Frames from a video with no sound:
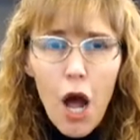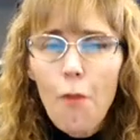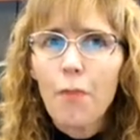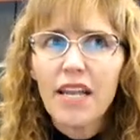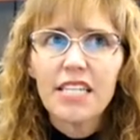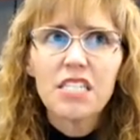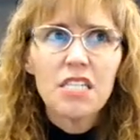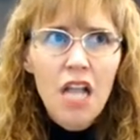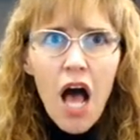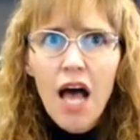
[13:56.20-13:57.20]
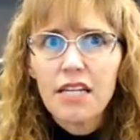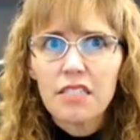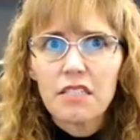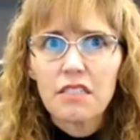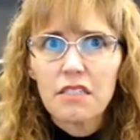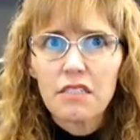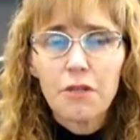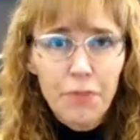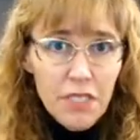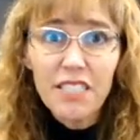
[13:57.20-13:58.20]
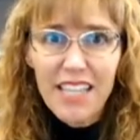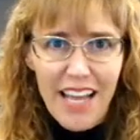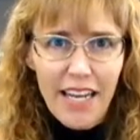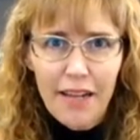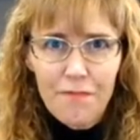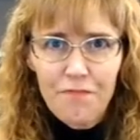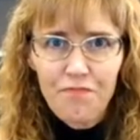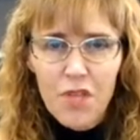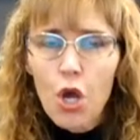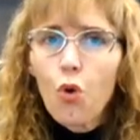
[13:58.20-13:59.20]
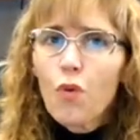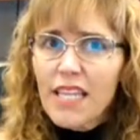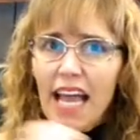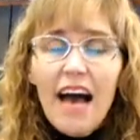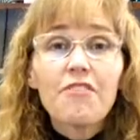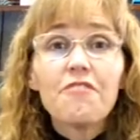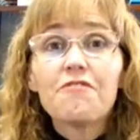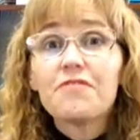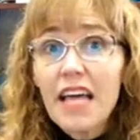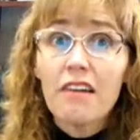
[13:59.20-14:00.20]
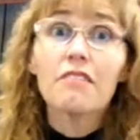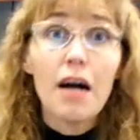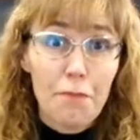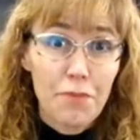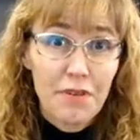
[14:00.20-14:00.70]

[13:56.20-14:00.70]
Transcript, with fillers: but it's not debilitating. When they have a flare-up,